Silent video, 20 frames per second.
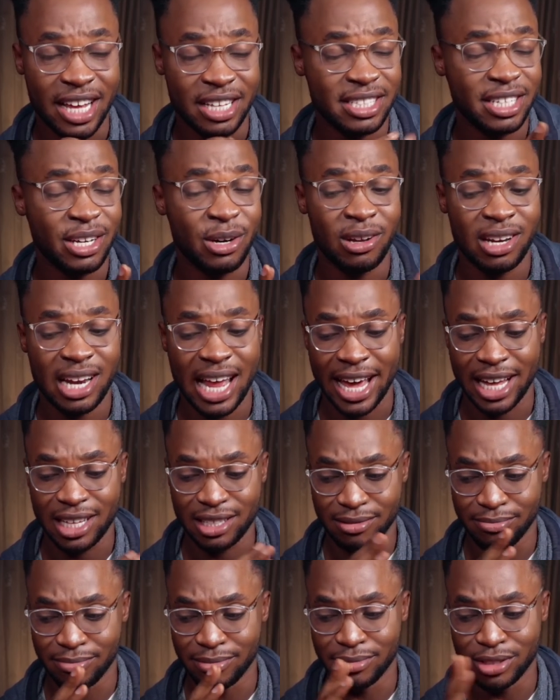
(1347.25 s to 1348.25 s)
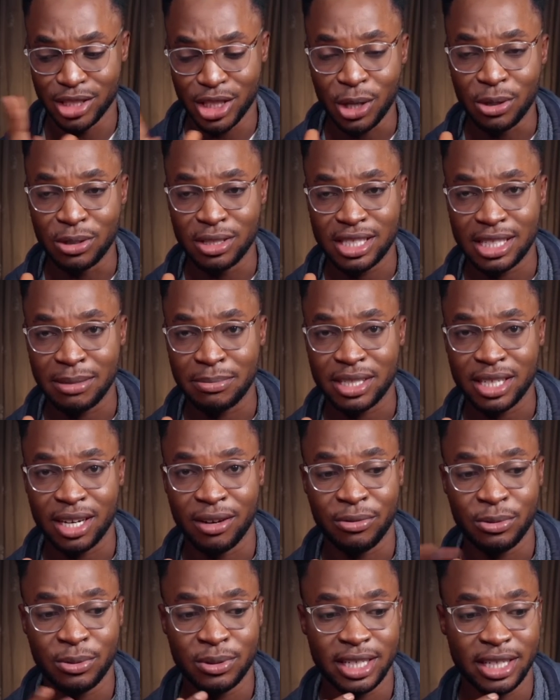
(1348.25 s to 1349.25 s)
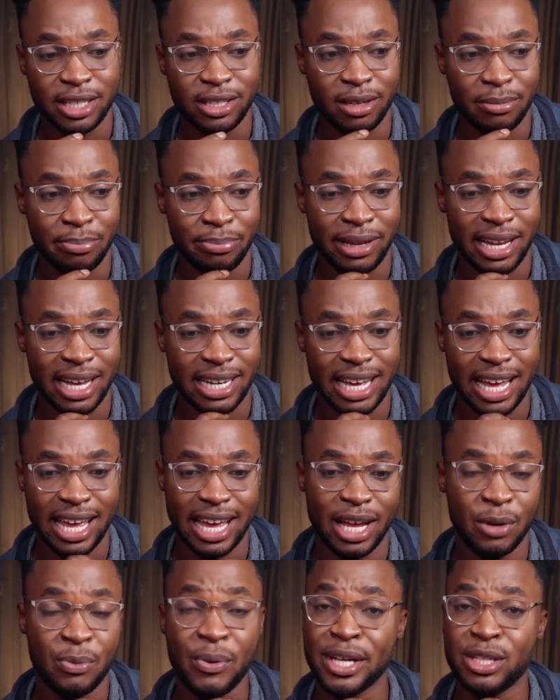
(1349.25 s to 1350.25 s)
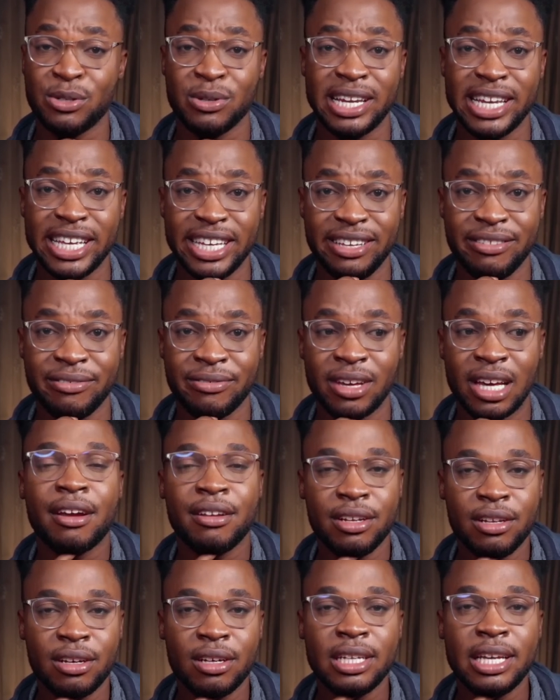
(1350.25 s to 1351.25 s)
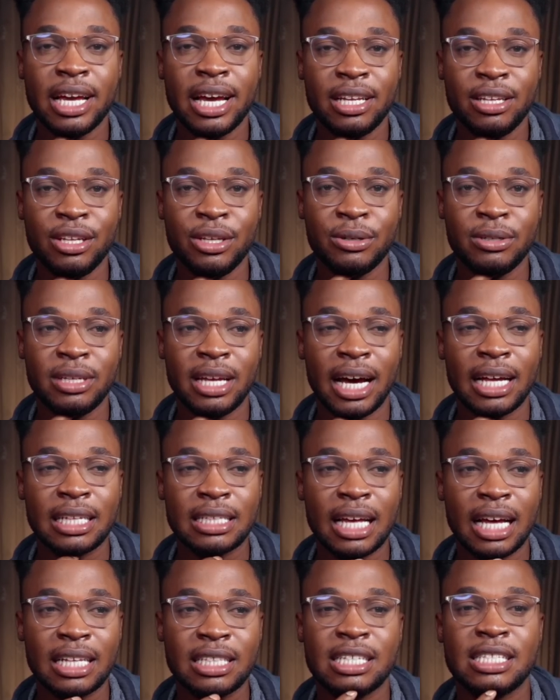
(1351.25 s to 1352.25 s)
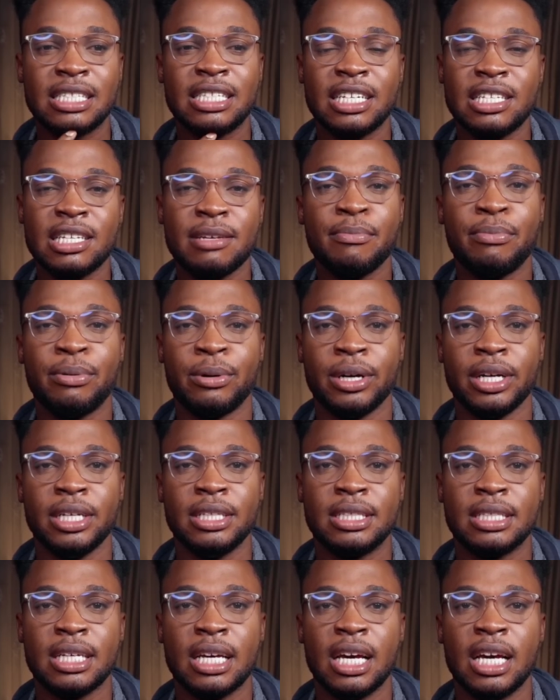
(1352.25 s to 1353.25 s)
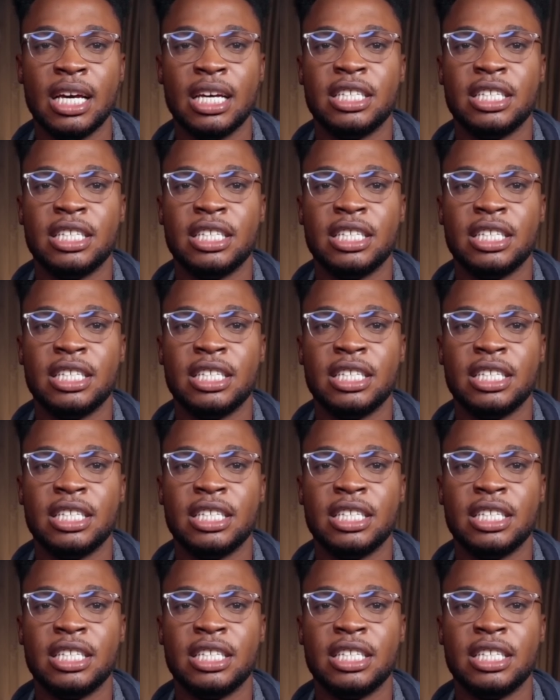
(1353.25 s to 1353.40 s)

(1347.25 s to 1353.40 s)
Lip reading: You see, unlike Jones himself, who did not plan ahead where to live, Credonia knew that at a certain point,